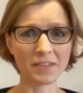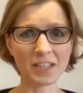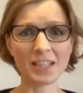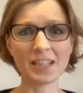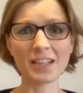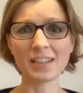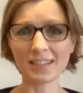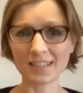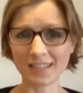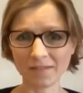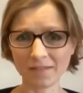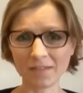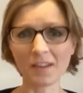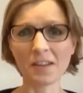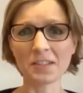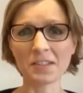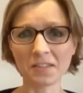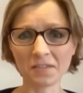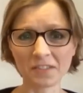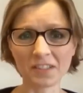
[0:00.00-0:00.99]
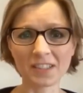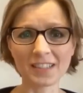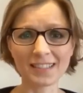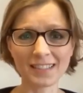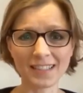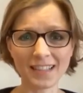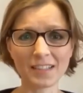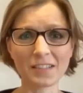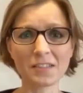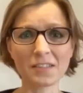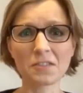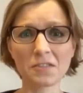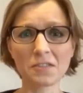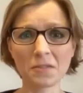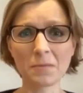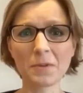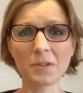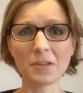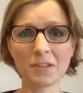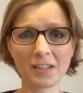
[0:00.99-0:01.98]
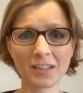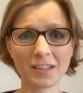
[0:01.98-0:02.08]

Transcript: ideas and philosophers can contribute, I